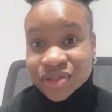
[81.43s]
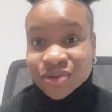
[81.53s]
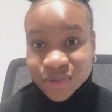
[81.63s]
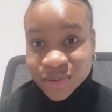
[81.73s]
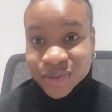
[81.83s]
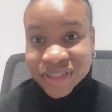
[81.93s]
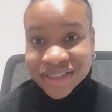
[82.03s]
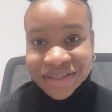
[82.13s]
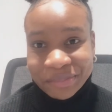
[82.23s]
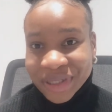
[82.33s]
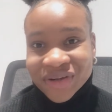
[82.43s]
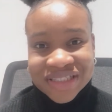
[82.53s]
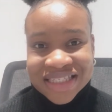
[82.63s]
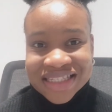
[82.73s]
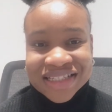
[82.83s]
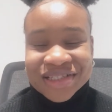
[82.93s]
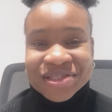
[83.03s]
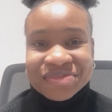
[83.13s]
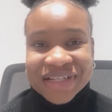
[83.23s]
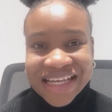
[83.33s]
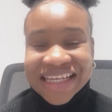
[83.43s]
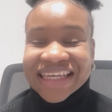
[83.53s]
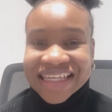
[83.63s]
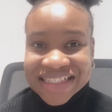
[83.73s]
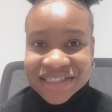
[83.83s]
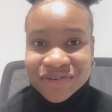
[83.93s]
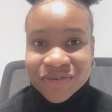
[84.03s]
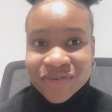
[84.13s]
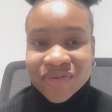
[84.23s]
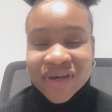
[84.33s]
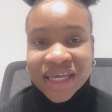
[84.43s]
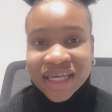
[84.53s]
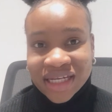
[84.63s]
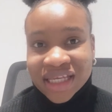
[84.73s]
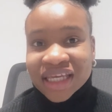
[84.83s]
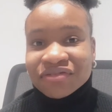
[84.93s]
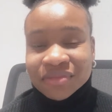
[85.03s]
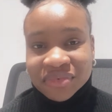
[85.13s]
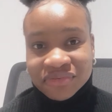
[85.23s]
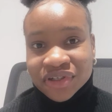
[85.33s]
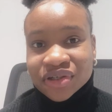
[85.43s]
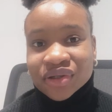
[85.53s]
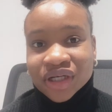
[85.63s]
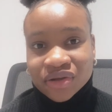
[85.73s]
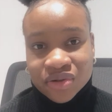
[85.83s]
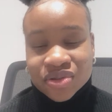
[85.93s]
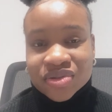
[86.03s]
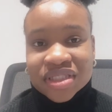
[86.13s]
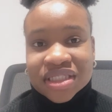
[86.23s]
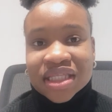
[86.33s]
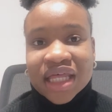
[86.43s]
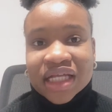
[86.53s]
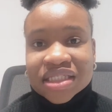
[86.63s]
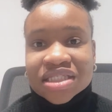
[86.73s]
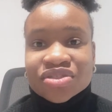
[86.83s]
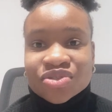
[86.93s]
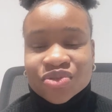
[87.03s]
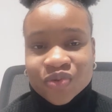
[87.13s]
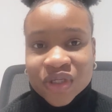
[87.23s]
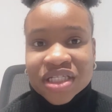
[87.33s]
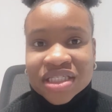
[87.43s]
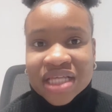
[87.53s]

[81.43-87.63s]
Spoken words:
old. My cousin sent it to me like years ago. And again, from the video, you can also see that the screens